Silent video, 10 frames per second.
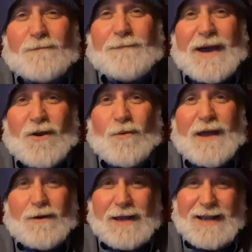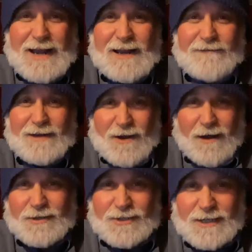better without kind of
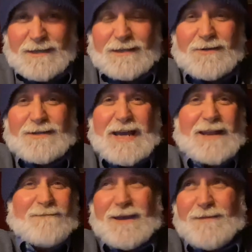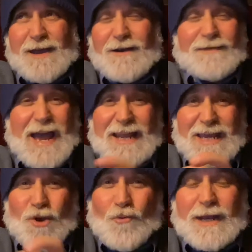acknowledging that they're dead and maybe uh, that
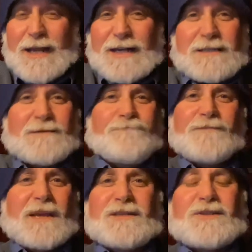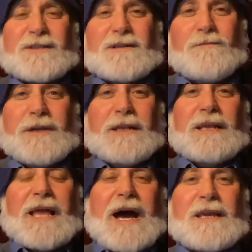eeriness is just completely
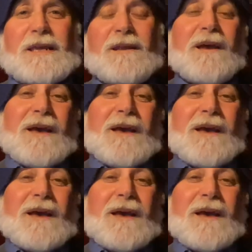lacking.